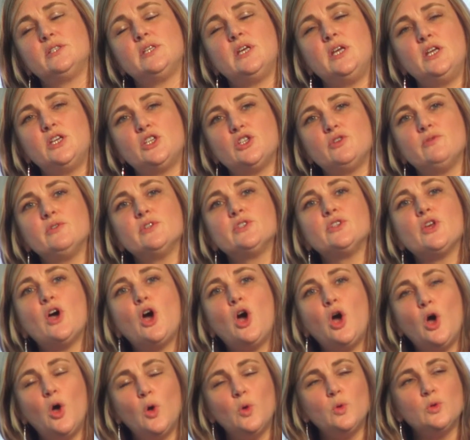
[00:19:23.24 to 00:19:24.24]
teacher as the
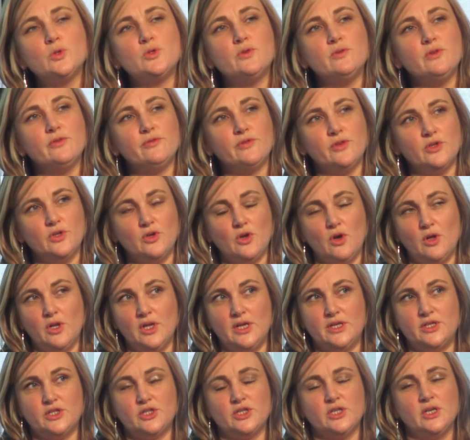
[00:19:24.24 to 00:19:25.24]
holder of the
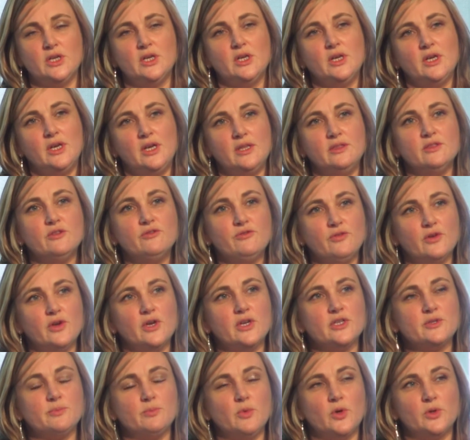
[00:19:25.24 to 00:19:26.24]
knowledge in the
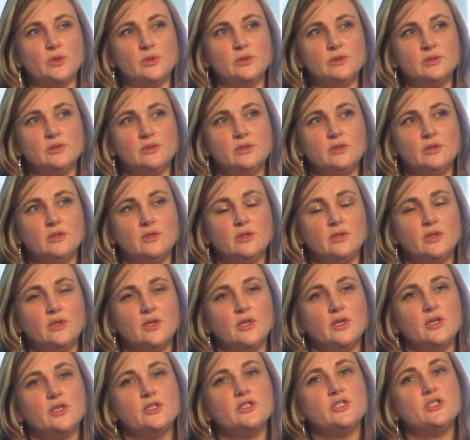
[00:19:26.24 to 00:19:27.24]
first model,
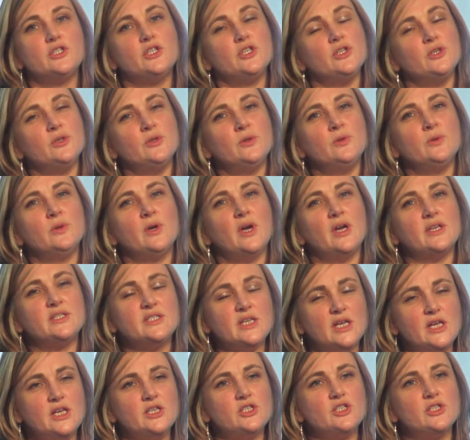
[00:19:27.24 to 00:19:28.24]
to a
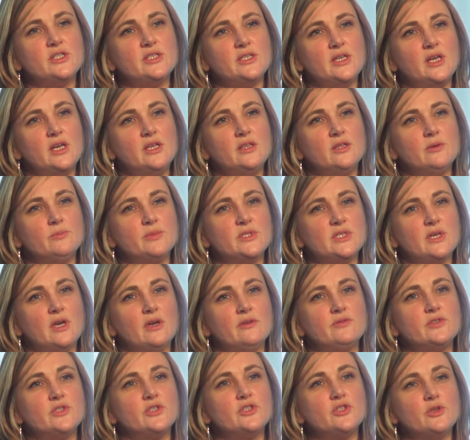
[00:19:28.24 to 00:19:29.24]
teacher seeing
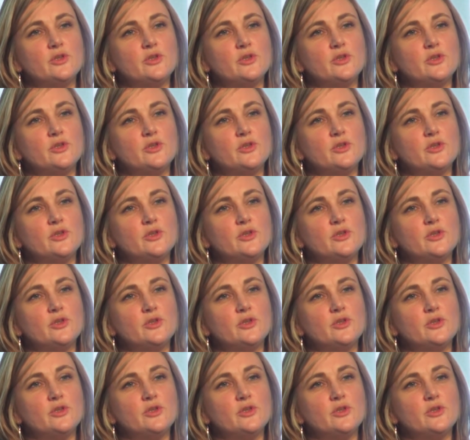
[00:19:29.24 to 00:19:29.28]
themselves as